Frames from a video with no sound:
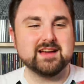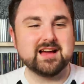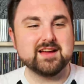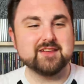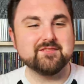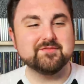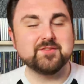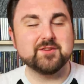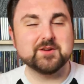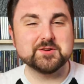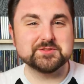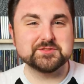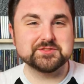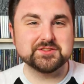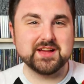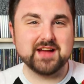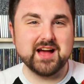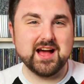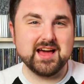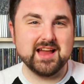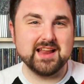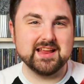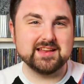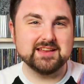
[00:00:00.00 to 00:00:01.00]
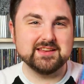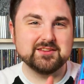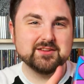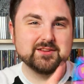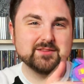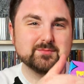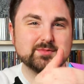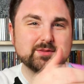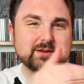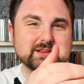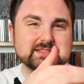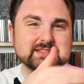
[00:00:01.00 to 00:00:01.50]
I first got it, you
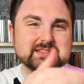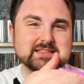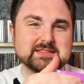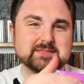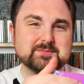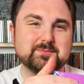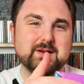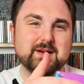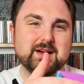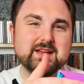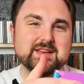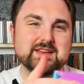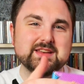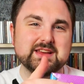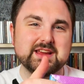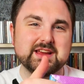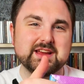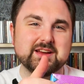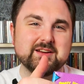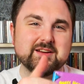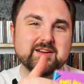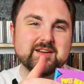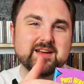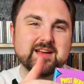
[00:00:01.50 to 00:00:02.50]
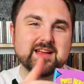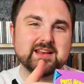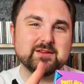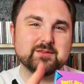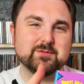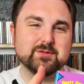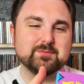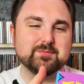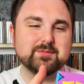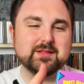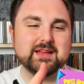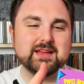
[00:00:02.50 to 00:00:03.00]
could press this button here and it
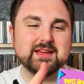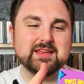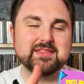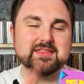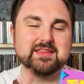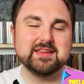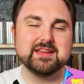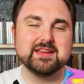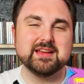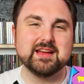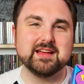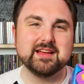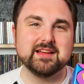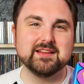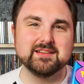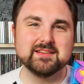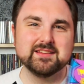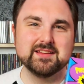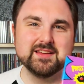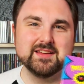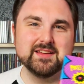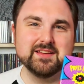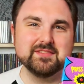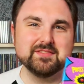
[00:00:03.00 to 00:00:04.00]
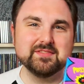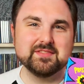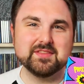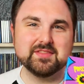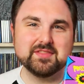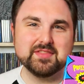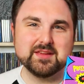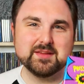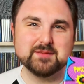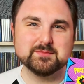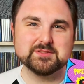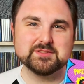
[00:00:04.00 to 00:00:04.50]
would play the
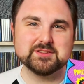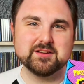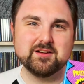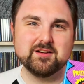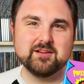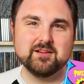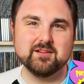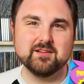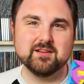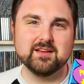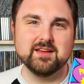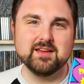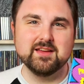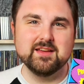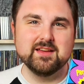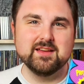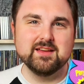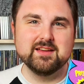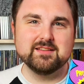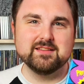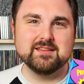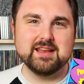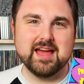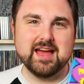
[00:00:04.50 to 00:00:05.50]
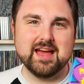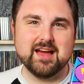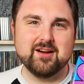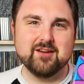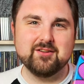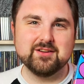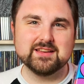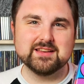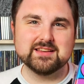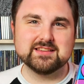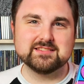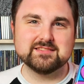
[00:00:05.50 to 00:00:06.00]
theme song. Now
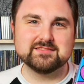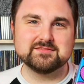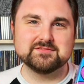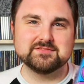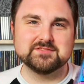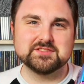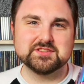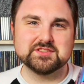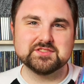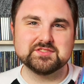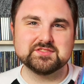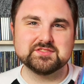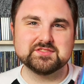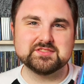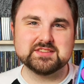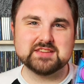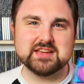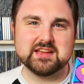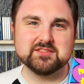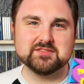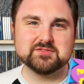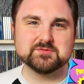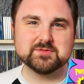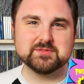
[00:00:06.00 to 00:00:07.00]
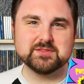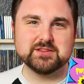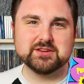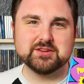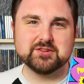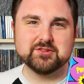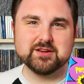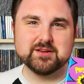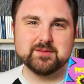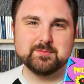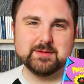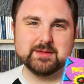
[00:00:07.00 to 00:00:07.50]
it just sounds really
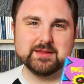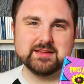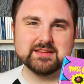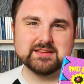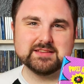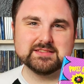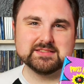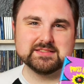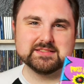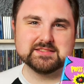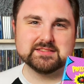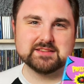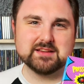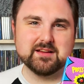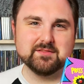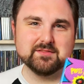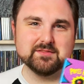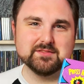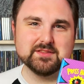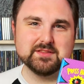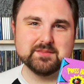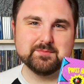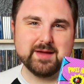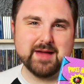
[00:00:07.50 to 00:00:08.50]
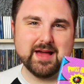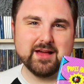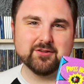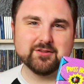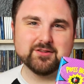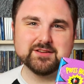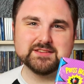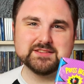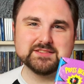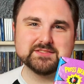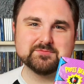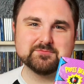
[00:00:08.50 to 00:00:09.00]
creepy because it's all the
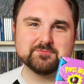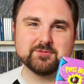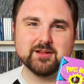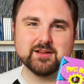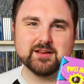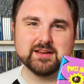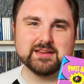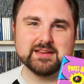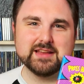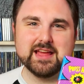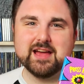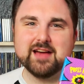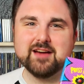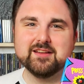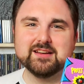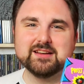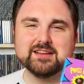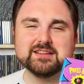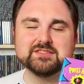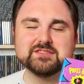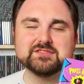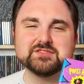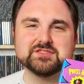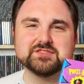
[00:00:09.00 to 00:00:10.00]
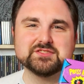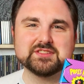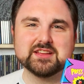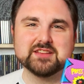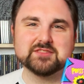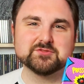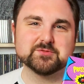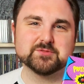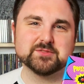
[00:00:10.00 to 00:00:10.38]
batteries running down, and it just sounds